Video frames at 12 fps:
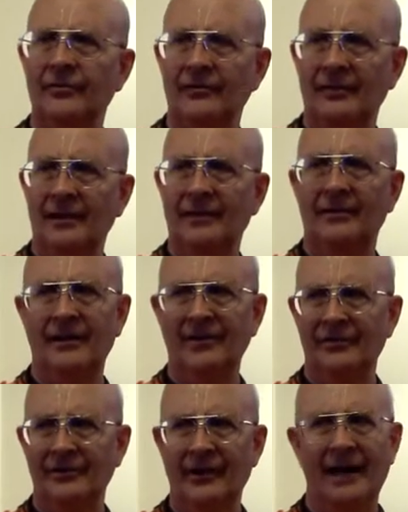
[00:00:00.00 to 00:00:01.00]
These
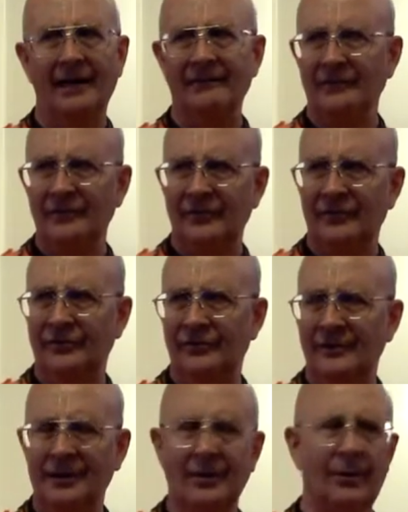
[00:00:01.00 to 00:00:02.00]
are not,
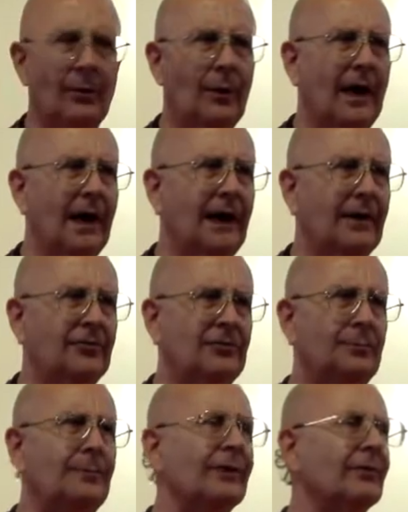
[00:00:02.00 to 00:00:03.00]

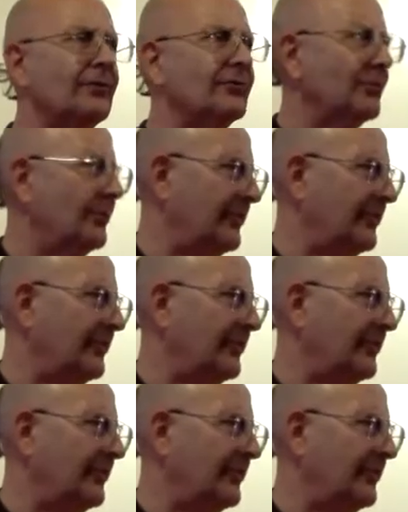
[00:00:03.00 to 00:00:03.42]
spiritual